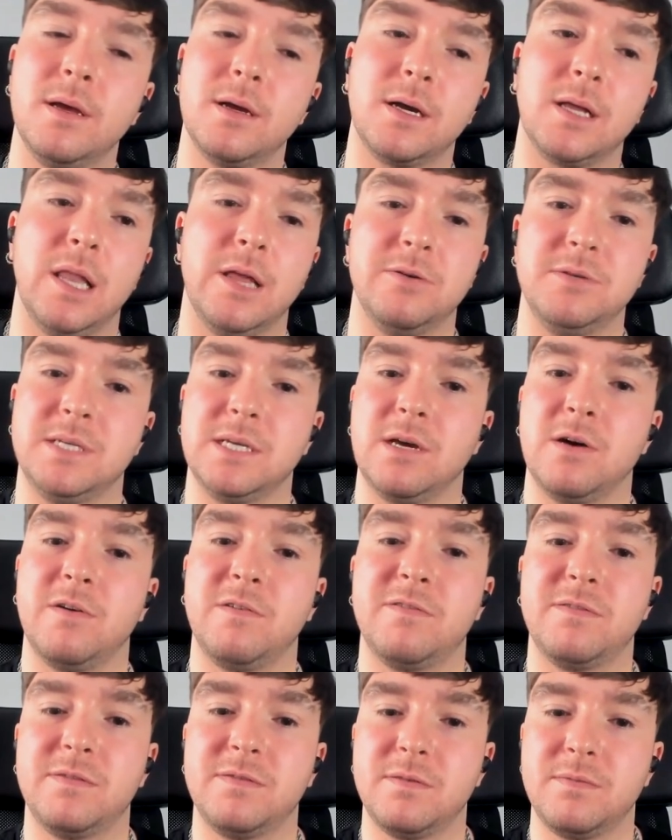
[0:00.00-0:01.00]
closing
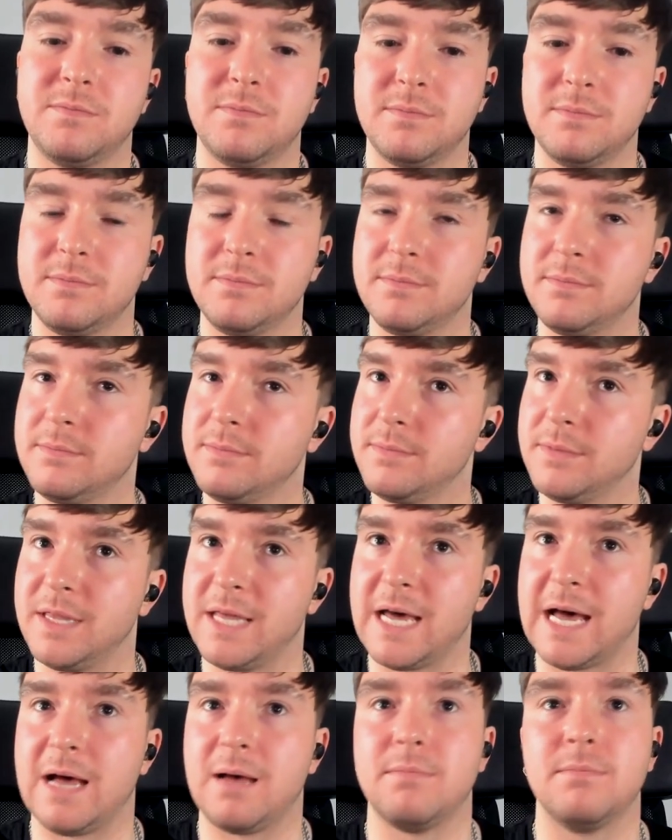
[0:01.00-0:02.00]
off
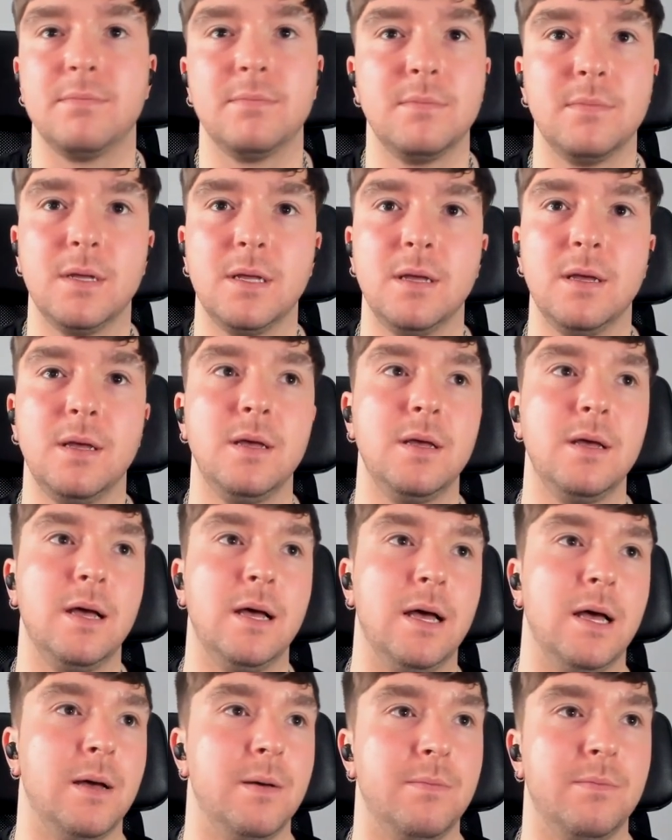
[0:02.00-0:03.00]
that
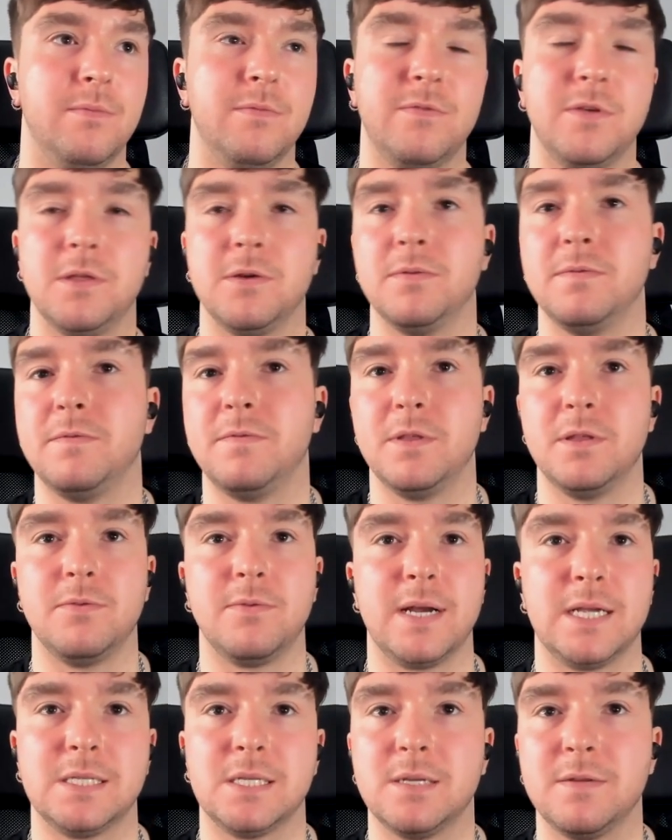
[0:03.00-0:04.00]
for the for the
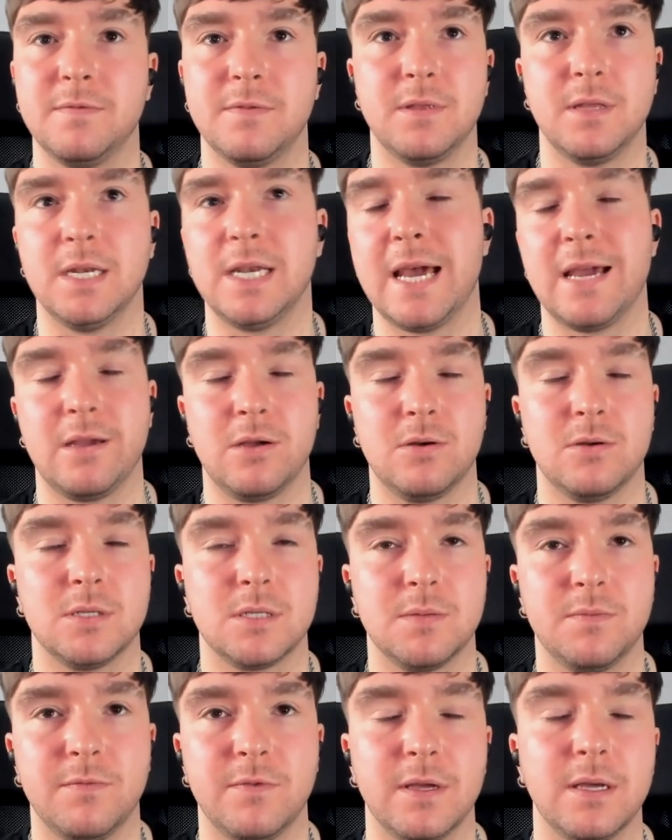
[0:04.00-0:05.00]
rest of the day or
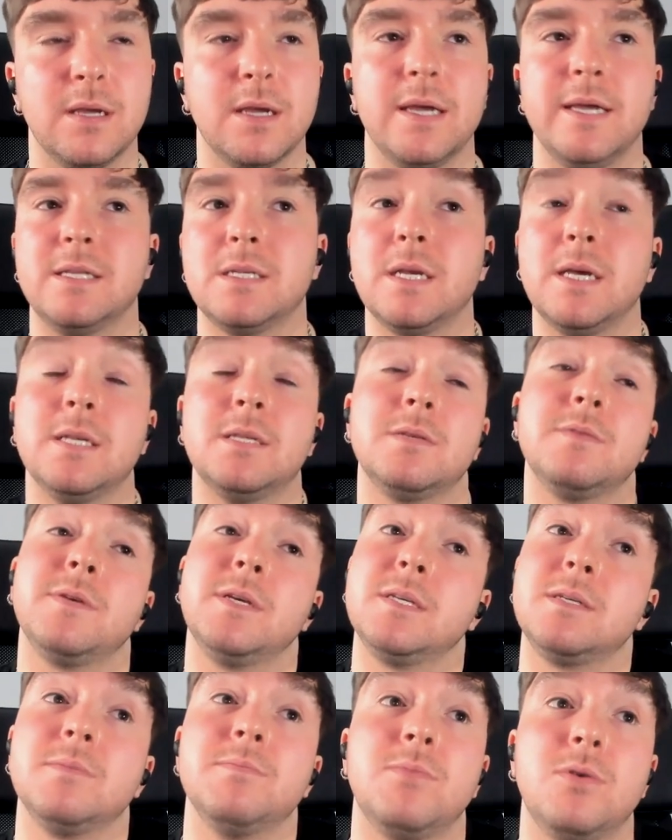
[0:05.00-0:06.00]
something. It's it's
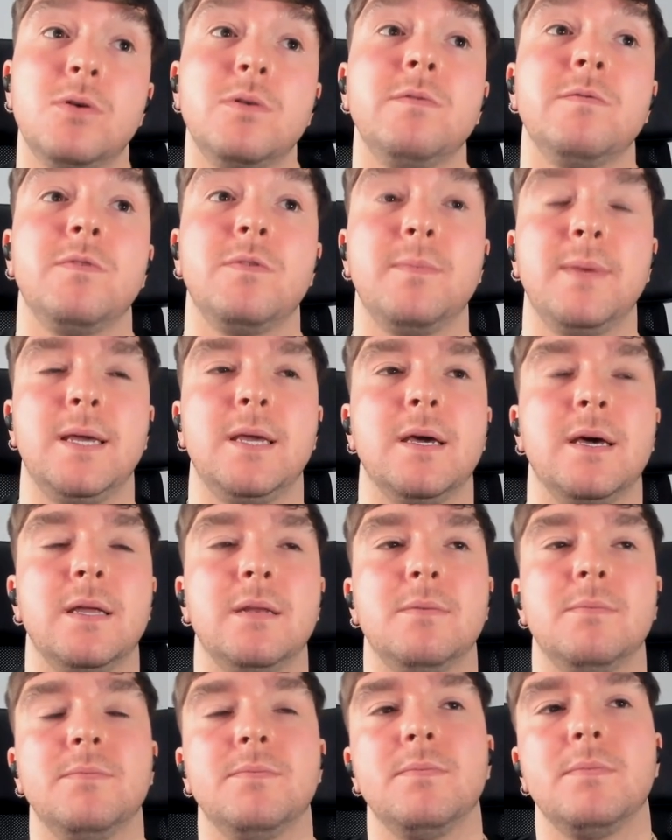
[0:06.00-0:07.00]
it's important for me,
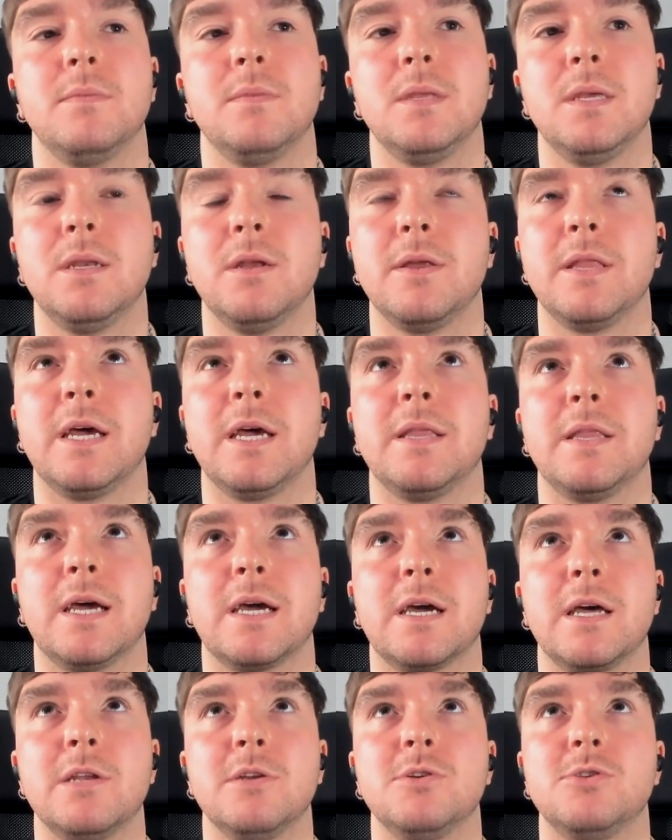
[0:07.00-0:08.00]
and you know that that
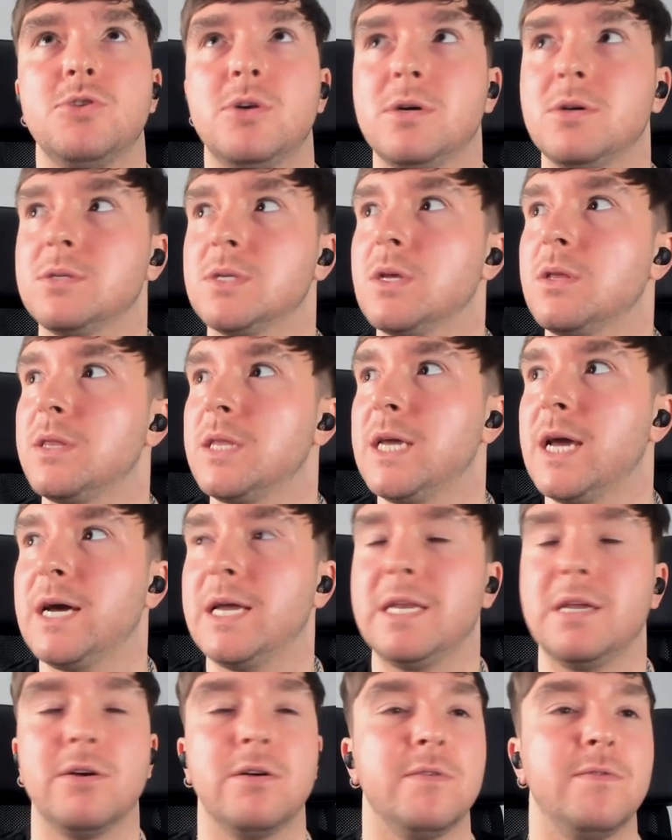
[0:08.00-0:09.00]
kind of drills on the
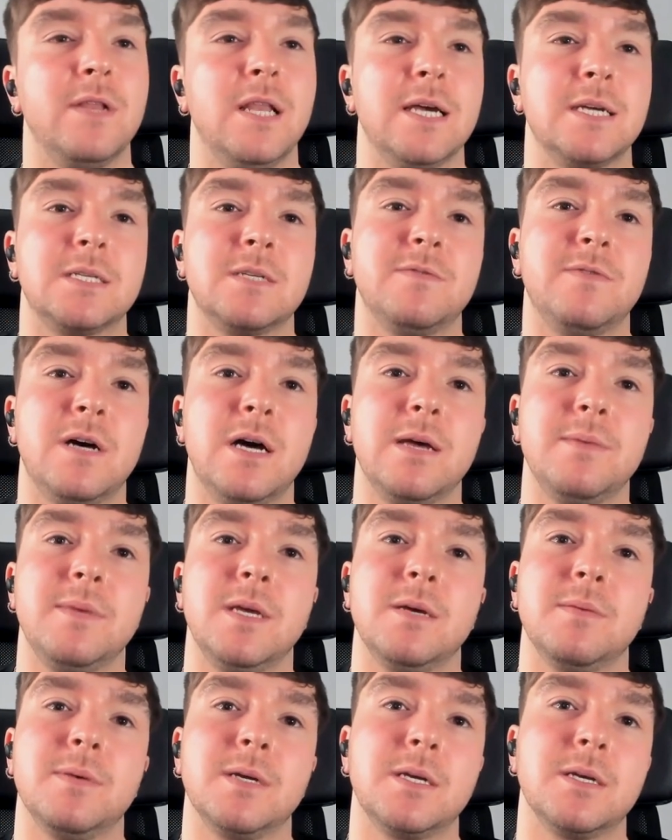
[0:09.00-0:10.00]
idea of
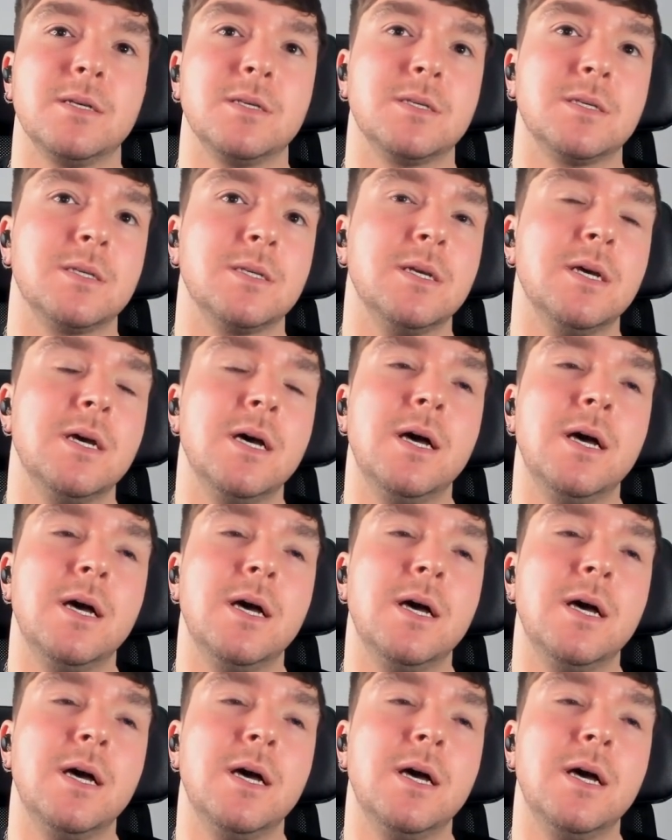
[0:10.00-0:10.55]
alexithymia because